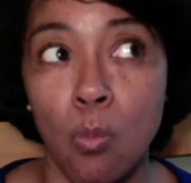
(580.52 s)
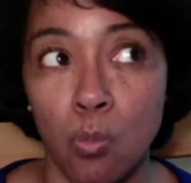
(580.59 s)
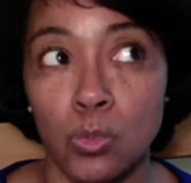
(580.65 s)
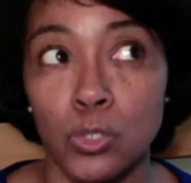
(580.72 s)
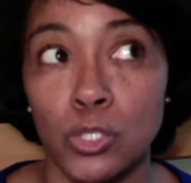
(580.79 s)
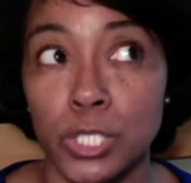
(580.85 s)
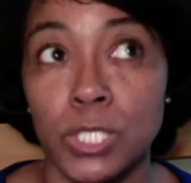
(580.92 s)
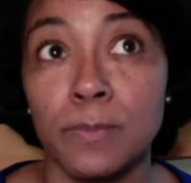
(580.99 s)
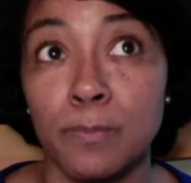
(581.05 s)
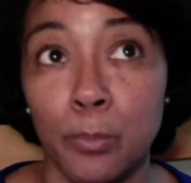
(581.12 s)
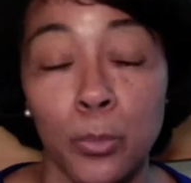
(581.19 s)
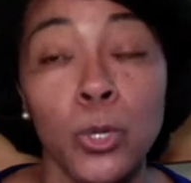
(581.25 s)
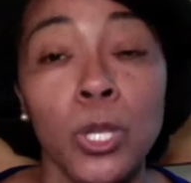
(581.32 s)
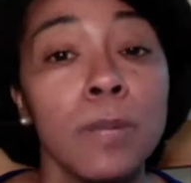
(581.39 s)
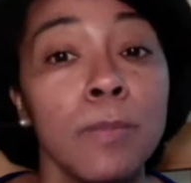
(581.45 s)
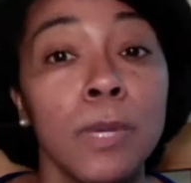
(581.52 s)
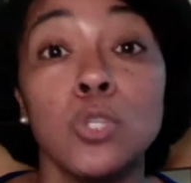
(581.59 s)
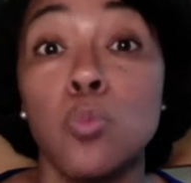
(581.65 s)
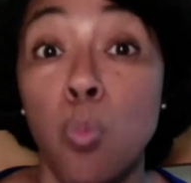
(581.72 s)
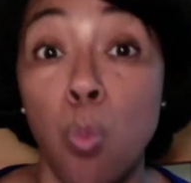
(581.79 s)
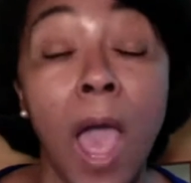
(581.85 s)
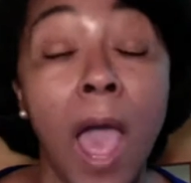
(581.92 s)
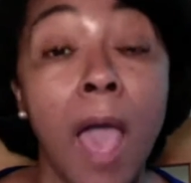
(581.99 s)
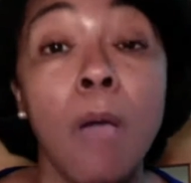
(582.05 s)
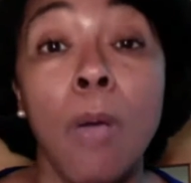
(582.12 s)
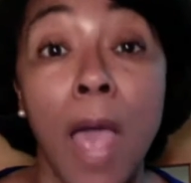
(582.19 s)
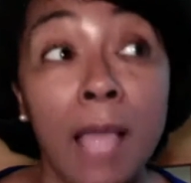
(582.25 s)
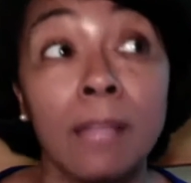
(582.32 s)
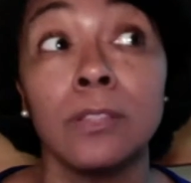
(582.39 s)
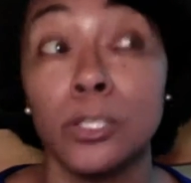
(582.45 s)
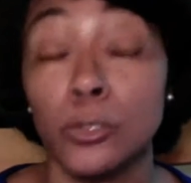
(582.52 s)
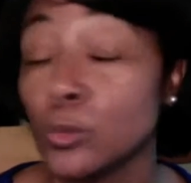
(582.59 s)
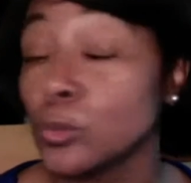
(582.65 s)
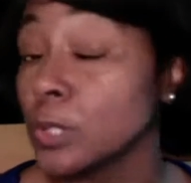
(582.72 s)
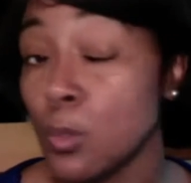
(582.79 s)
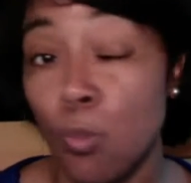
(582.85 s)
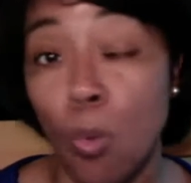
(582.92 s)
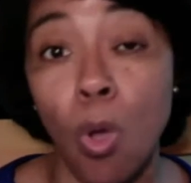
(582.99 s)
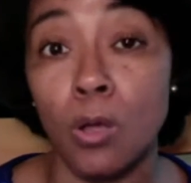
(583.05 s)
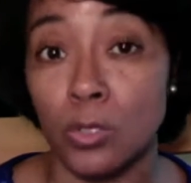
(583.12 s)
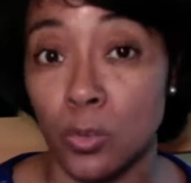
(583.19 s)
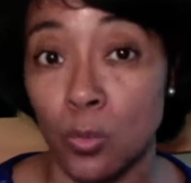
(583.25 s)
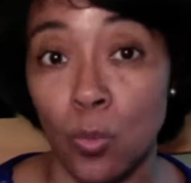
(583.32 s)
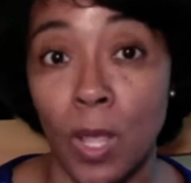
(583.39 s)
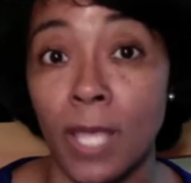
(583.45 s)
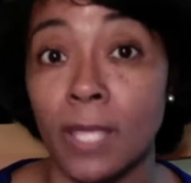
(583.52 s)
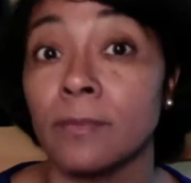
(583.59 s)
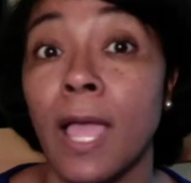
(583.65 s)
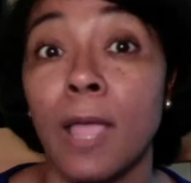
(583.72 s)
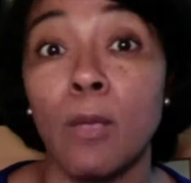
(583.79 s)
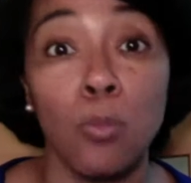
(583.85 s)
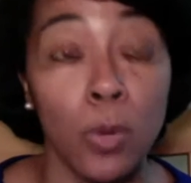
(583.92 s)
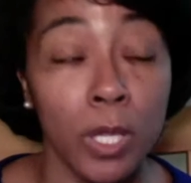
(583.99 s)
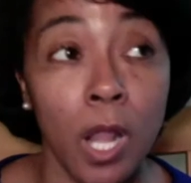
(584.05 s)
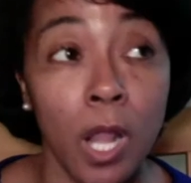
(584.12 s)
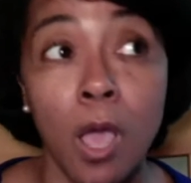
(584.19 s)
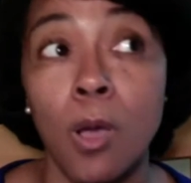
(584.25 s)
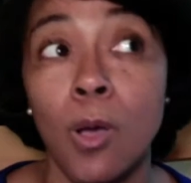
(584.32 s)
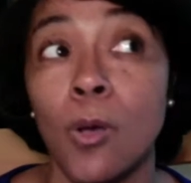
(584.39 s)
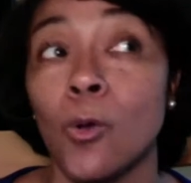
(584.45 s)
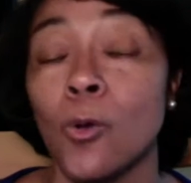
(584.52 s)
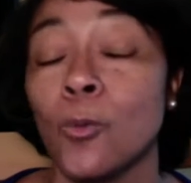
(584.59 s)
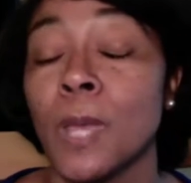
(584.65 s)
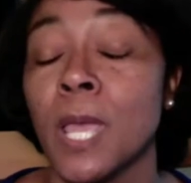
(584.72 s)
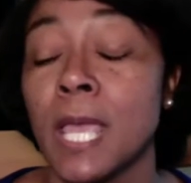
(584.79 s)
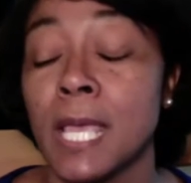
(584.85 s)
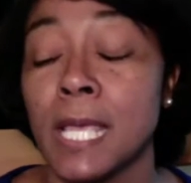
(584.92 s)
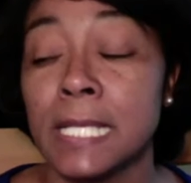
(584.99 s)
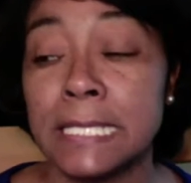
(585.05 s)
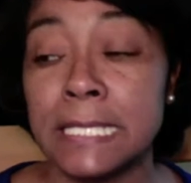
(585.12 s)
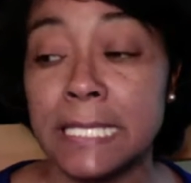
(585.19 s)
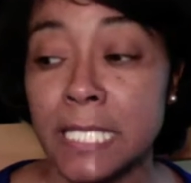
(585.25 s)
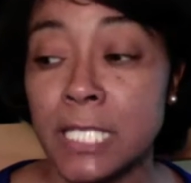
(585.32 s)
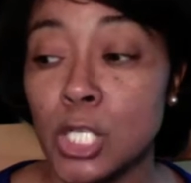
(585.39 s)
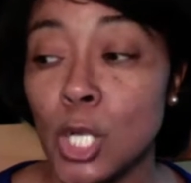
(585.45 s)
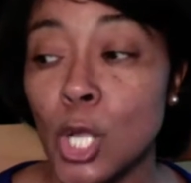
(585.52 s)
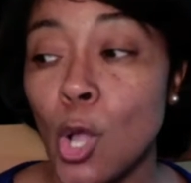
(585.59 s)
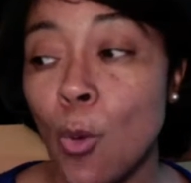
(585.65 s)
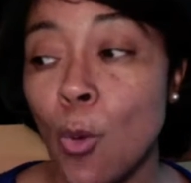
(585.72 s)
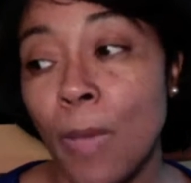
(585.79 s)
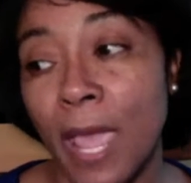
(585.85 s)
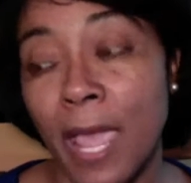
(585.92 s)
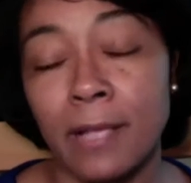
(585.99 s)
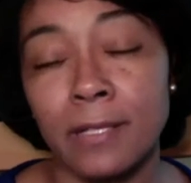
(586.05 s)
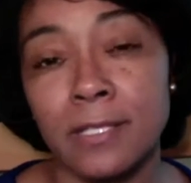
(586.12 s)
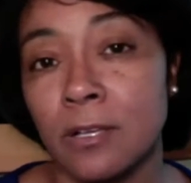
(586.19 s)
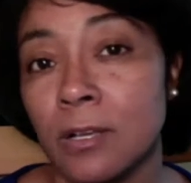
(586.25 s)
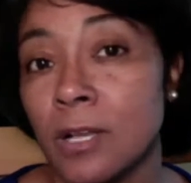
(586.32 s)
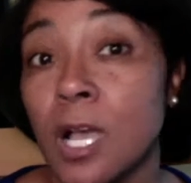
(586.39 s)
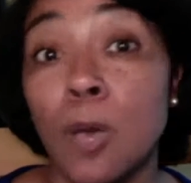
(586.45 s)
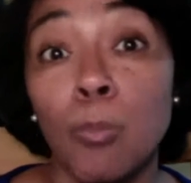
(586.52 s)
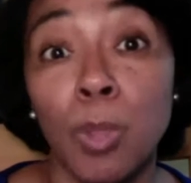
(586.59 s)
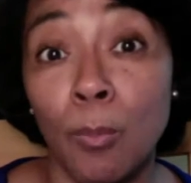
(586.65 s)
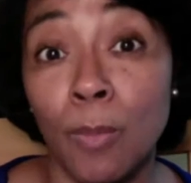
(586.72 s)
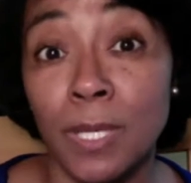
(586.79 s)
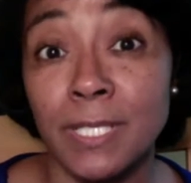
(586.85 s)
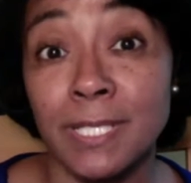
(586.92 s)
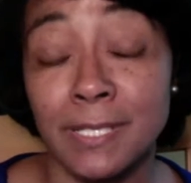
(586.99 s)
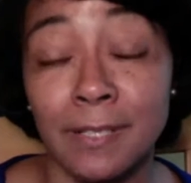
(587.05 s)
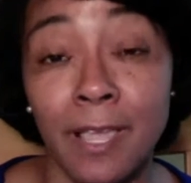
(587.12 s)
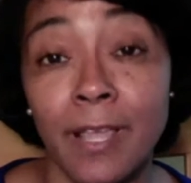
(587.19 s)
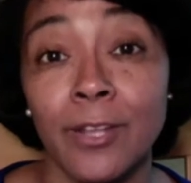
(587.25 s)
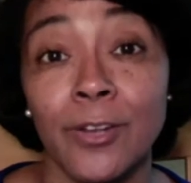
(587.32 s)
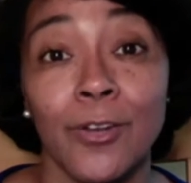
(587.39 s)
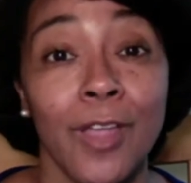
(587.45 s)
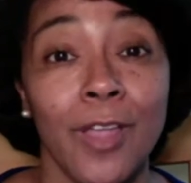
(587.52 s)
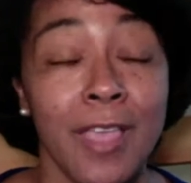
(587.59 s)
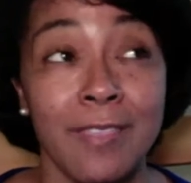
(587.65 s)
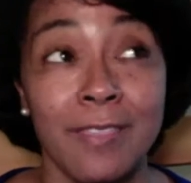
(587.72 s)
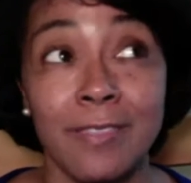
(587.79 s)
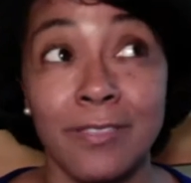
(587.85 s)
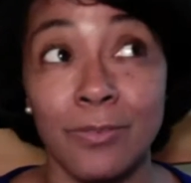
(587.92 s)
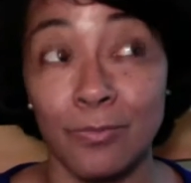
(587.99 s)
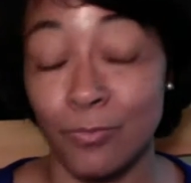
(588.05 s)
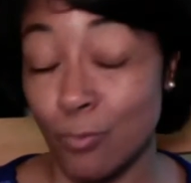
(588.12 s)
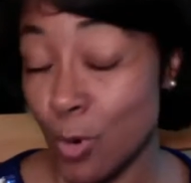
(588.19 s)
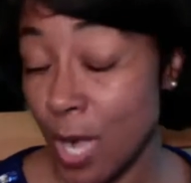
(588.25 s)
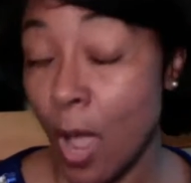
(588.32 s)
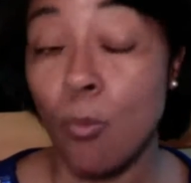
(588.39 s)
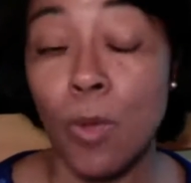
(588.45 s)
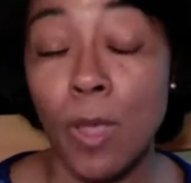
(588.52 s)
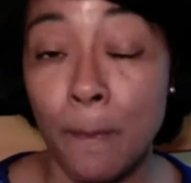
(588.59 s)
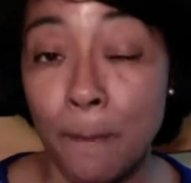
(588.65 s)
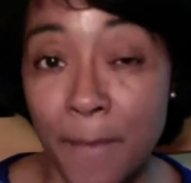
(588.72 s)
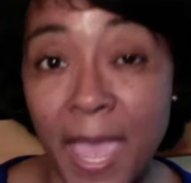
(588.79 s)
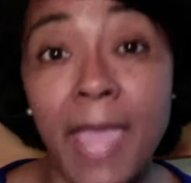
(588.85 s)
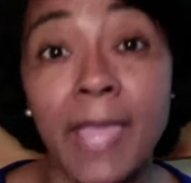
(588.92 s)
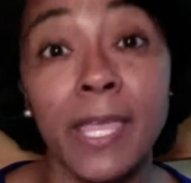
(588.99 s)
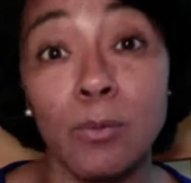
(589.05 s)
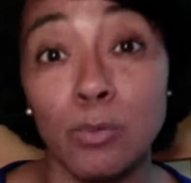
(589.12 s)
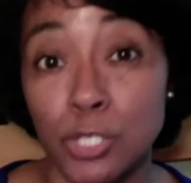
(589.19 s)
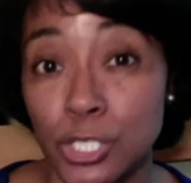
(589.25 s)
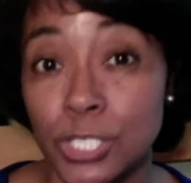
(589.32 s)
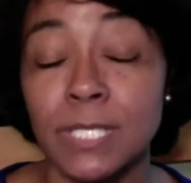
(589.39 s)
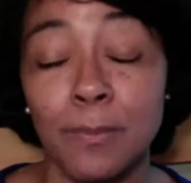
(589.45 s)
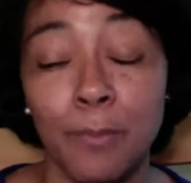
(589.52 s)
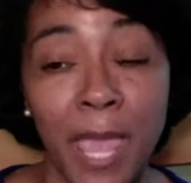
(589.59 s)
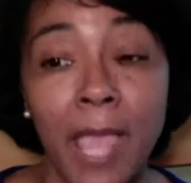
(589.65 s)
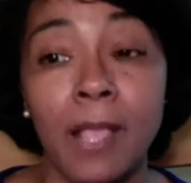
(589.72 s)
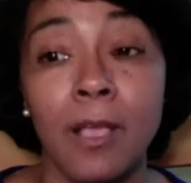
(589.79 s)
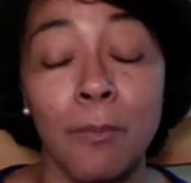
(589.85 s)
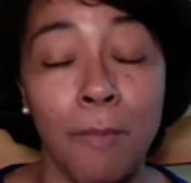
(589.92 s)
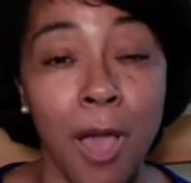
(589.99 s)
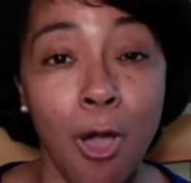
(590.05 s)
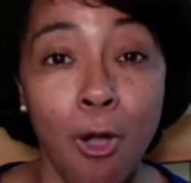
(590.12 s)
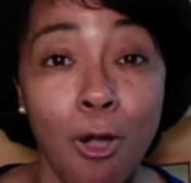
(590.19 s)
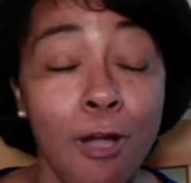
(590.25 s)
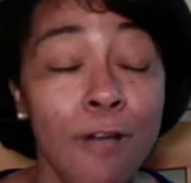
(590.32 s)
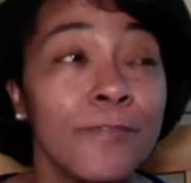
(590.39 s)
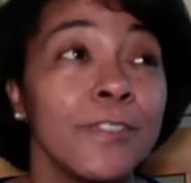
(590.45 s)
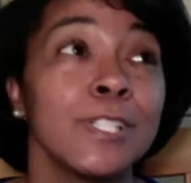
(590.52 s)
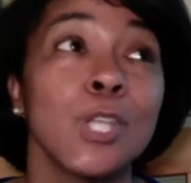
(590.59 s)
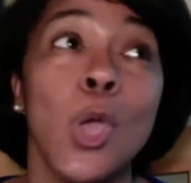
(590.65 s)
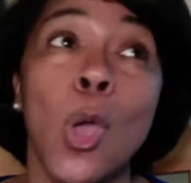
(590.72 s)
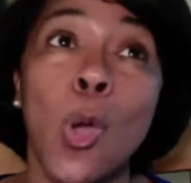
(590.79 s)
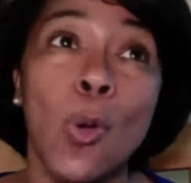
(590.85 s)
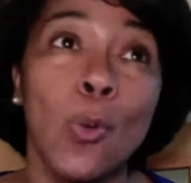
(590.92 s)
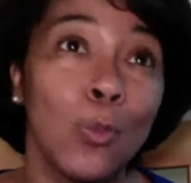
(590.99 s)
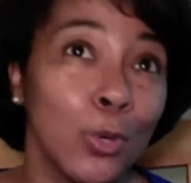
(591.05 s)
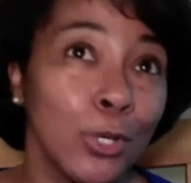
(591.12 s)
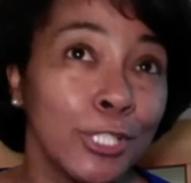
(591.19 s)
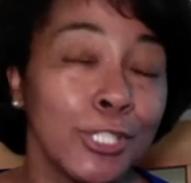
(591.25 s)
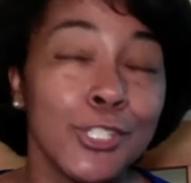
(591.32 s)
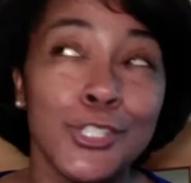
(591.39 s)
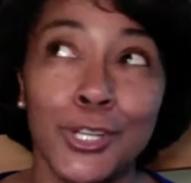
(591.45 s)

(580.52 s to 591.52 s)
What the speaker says: just pretty much, I literally walked away, like went home, didn't go back to a couple of months later. And when I went back, it was just to pack up my office, which